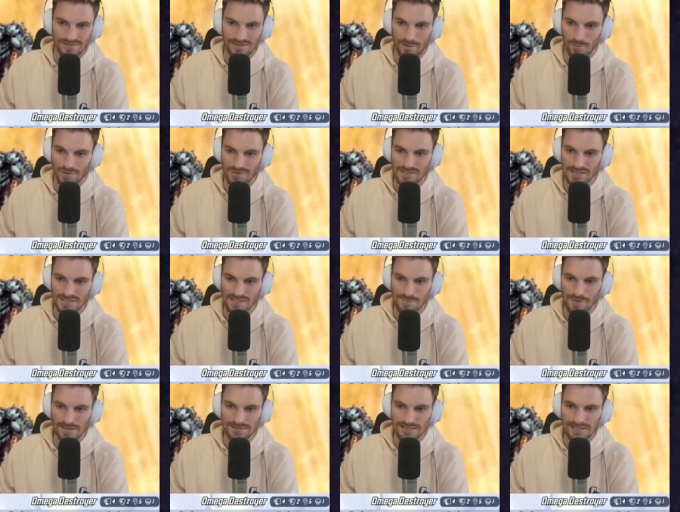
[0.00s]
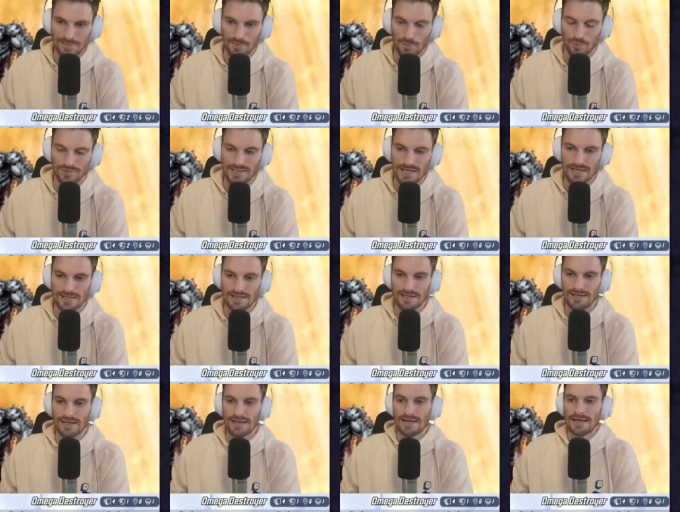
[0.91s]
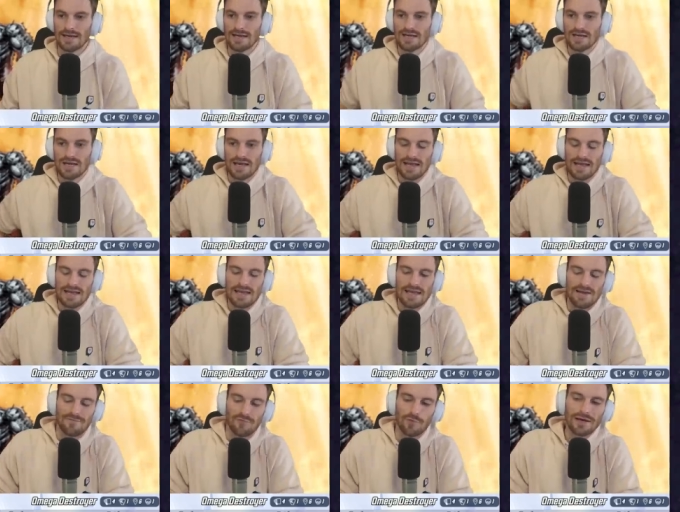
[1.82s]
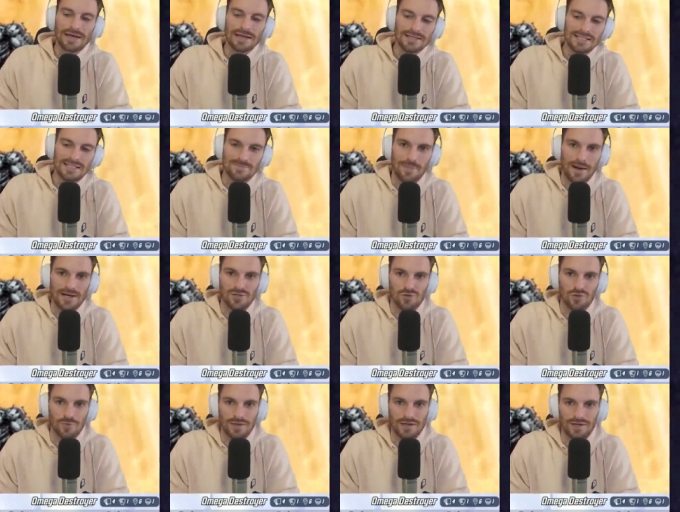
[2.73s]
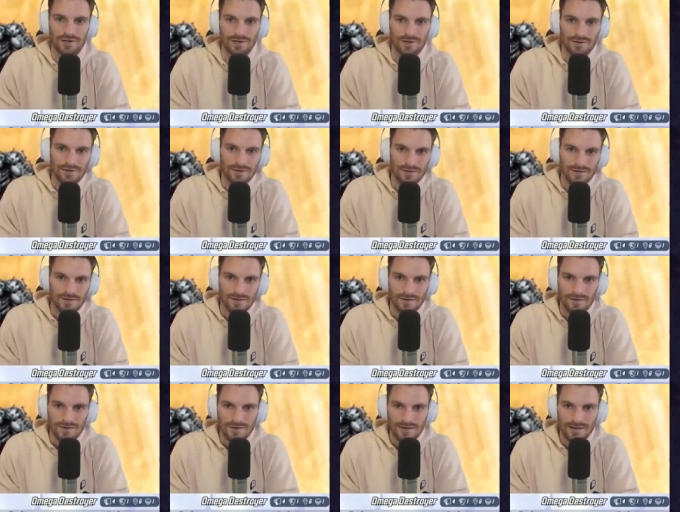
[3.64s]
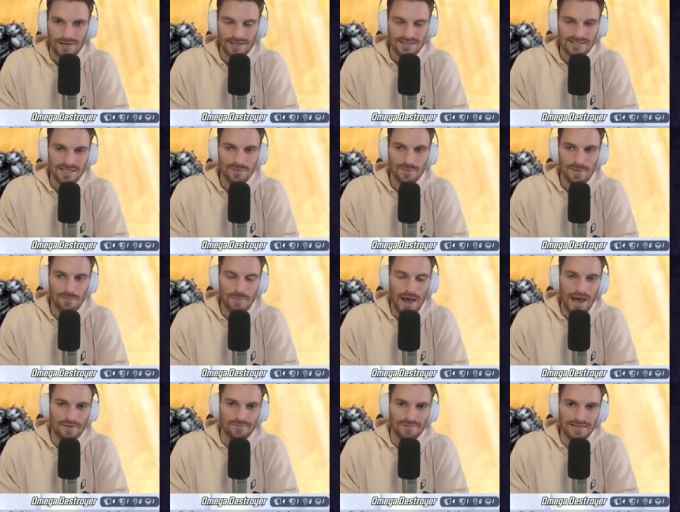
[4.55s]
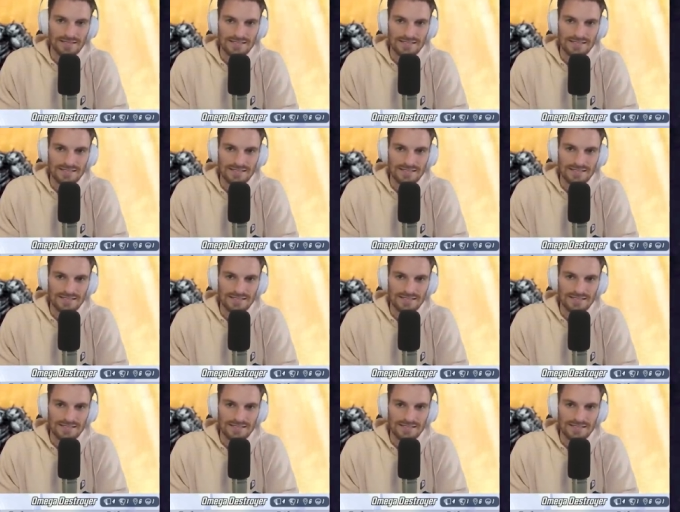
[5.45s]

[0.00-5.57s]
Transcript: I wasn't expecting it, but we'll take it. If we get Spectrum here, it's going to be bad for this